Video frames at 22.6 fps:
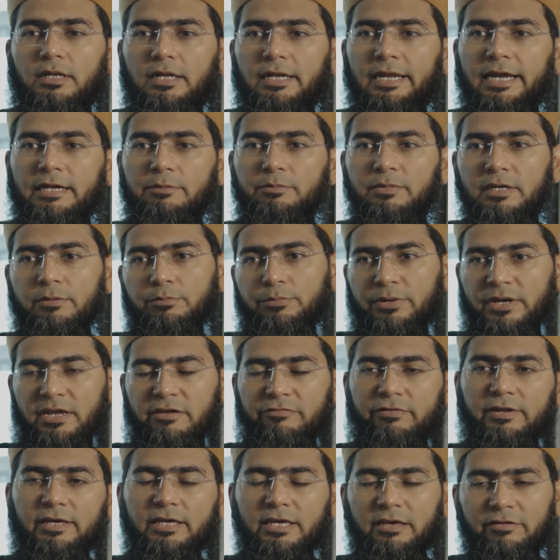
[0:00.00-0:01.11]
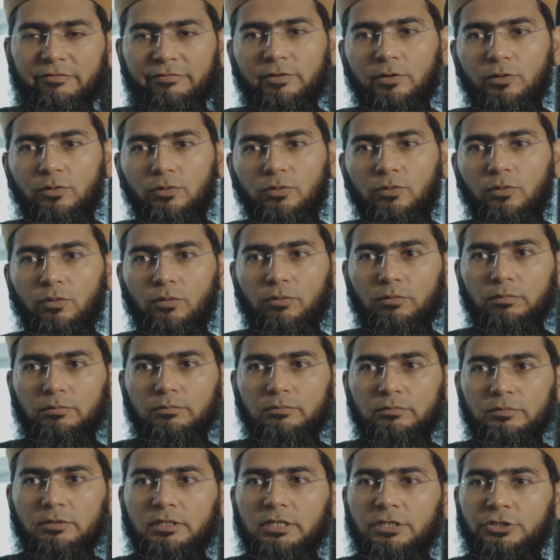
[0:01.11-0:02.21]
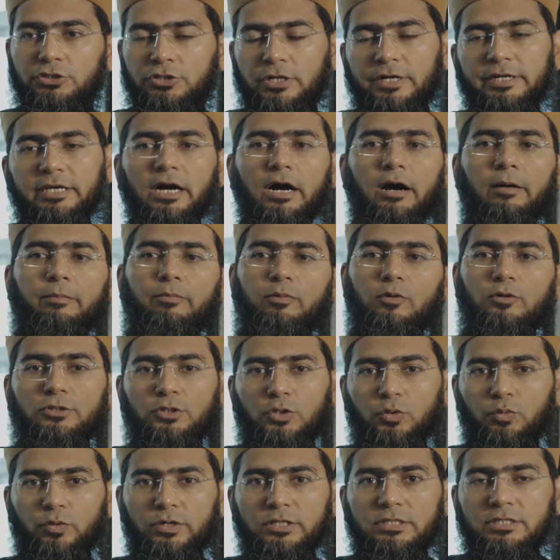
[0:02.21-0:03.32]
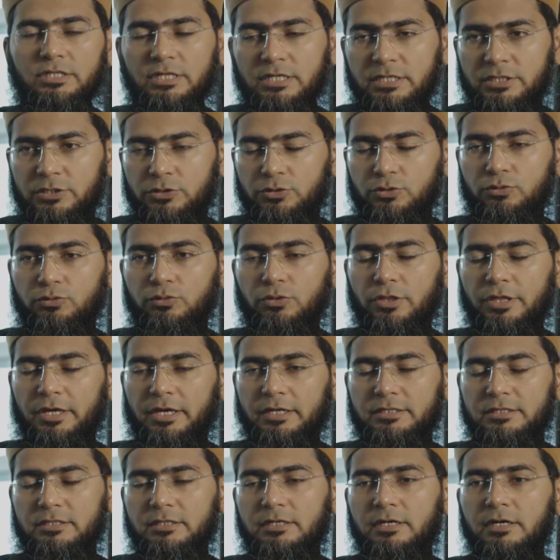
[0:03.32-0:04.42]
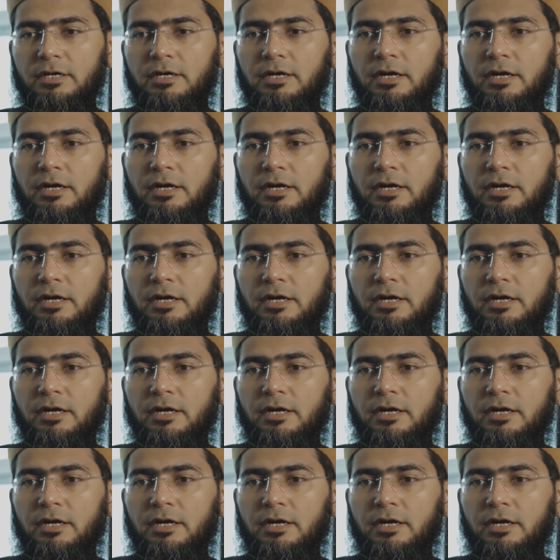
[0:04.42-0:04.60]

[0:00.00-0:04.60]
let me briefly give you the Sharia approach towards these two things.